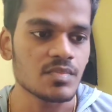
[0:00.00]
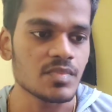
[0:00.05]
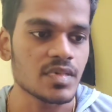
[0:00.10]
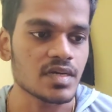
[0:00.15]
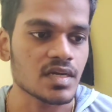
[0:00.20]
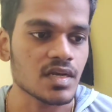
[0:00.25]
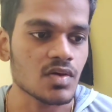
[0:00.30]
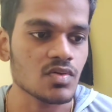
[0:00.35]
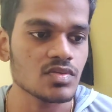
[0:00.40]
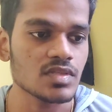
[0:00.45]

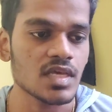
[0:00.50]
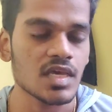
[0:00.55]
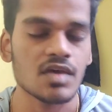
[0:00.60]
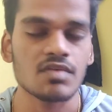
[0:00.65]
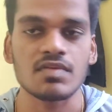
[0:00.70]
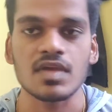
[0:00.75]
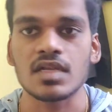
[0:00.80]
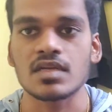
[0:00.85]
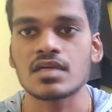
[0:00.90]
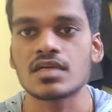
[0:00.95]
but now they
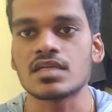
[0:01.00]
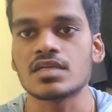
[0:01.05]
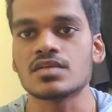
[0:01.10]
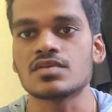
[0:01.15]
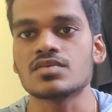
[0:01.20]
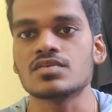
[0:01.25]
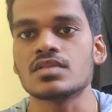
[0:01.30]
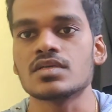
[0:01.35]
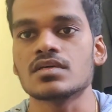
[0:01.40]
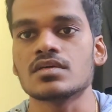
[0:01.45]
have entered
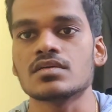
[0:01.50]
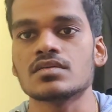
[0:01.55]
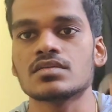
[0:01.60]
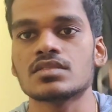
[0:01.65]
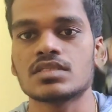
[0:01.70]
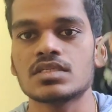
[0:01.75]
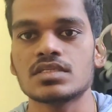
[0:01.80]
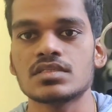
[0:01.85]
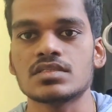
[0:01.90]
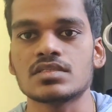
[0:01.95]
into the
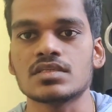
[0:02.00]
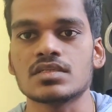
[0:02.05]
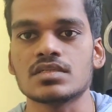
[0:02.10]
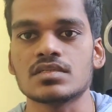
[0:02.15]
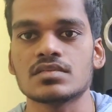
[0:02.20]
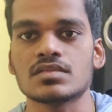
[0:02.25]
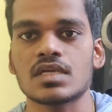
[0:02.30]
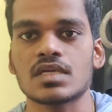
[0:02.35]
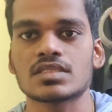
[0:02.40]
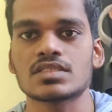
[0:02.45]
C series.